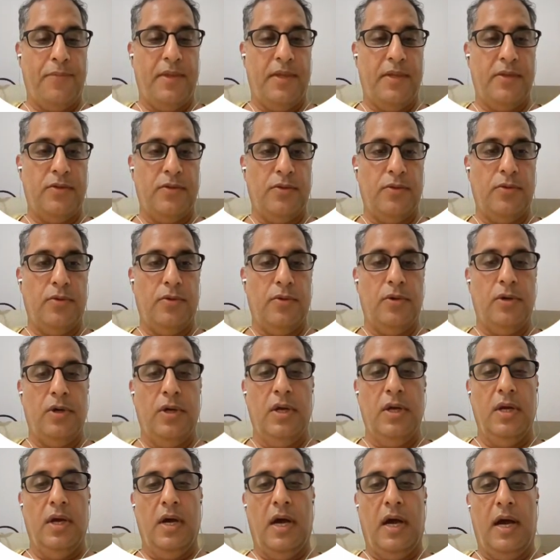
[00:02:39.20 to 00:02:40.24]
So
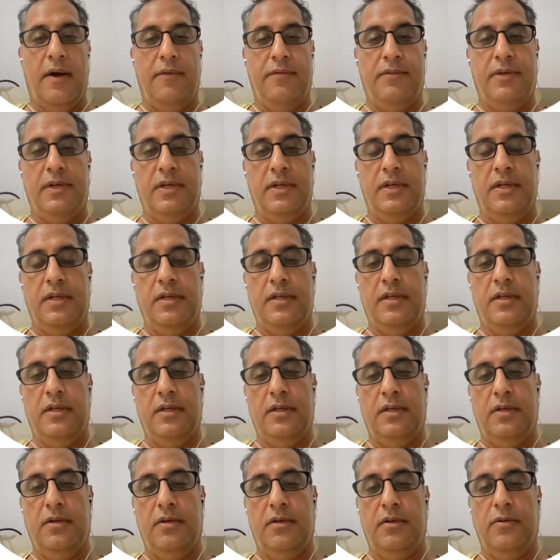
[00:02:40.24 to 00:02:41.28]
after,
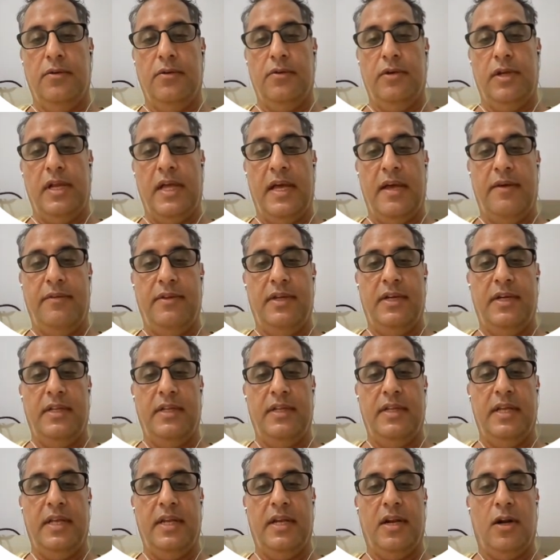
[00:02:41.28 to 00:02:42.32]
you will have that
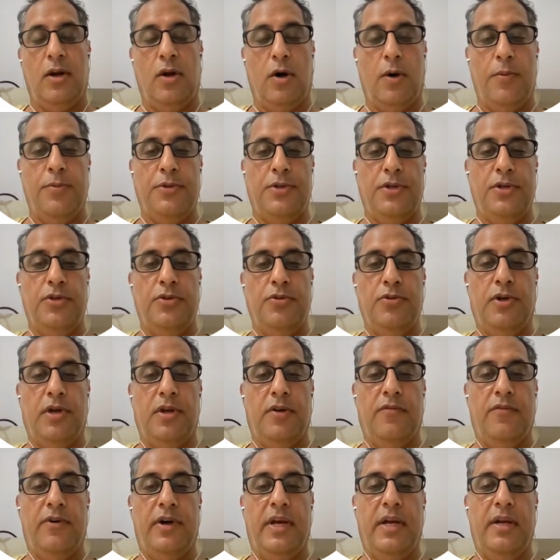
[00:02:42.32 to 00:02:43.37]
there are options you can
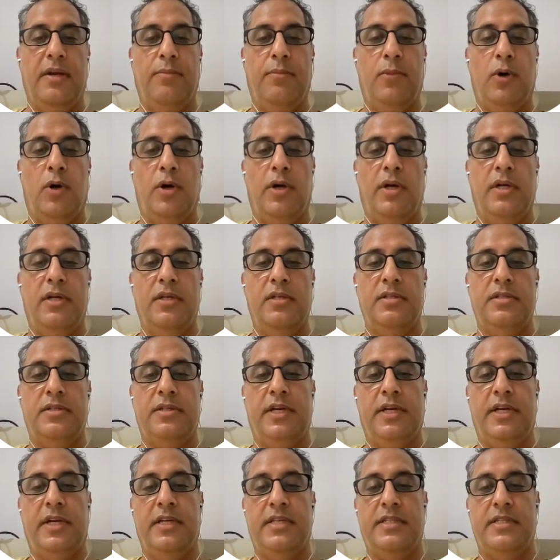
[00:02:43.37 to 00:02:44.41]
find: models,
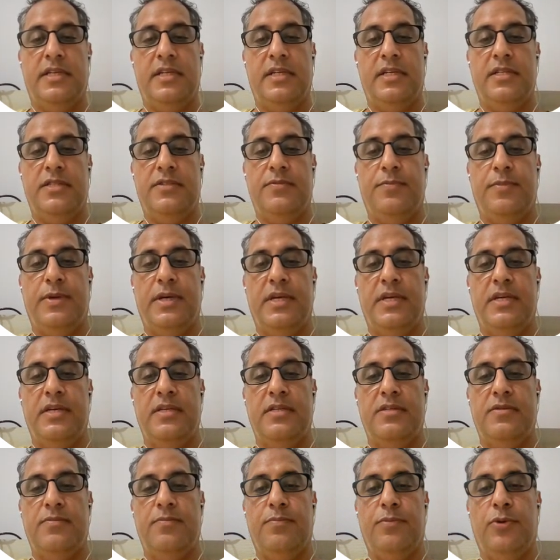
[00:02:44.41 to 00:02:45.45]
dataset,
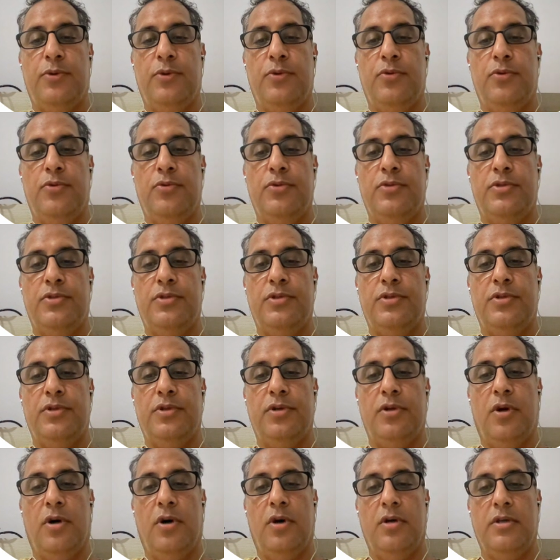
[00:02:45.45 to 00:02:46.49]
space, post,
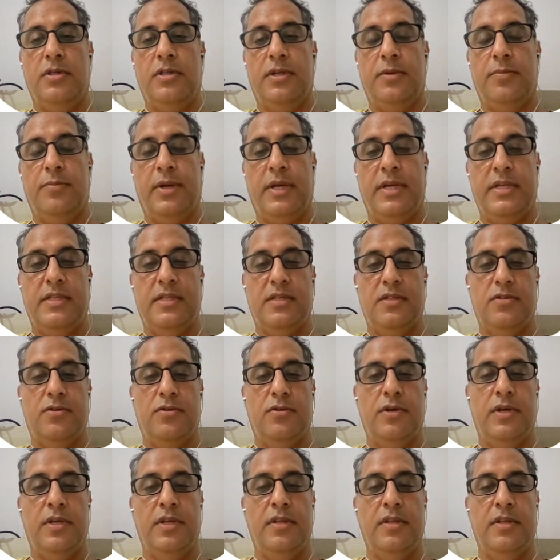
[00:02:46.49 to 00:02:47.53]
docs, and pricing.
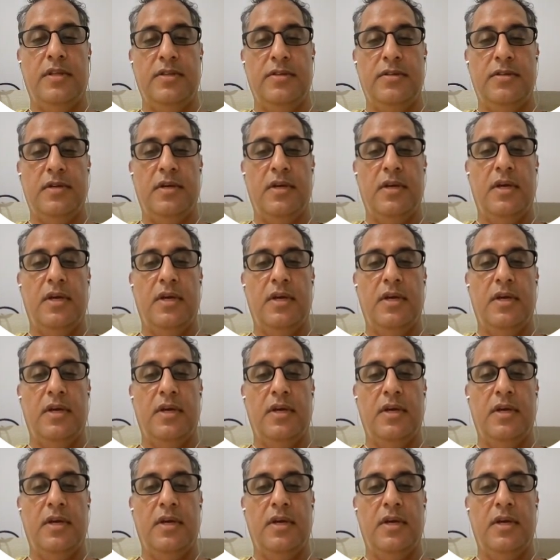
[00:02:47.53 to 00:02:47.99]
So in this